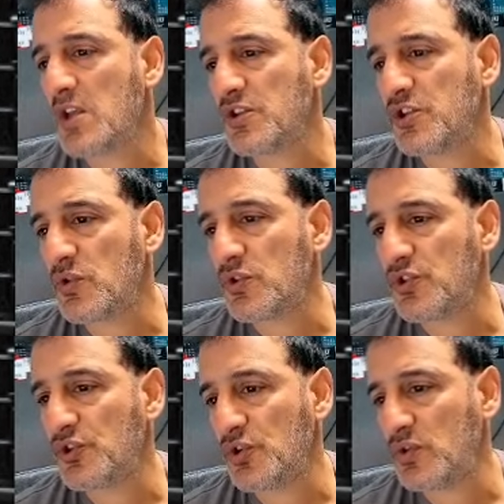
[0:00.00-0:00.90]
So you can
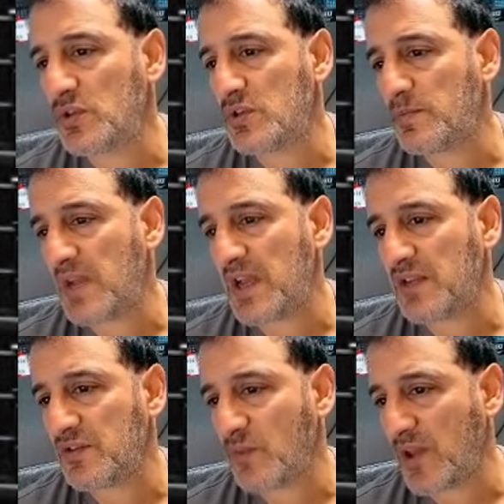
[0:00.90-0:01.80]
choose the
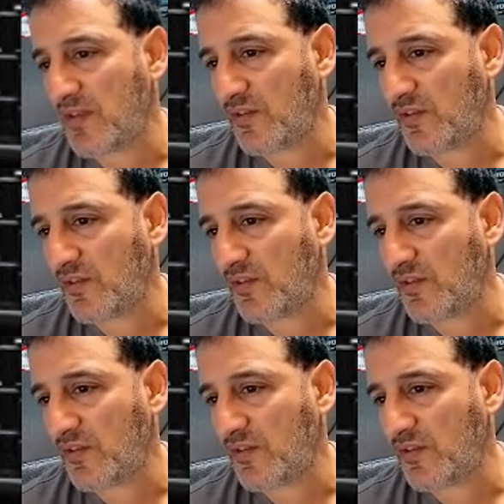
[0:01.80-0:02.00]
bandwidth.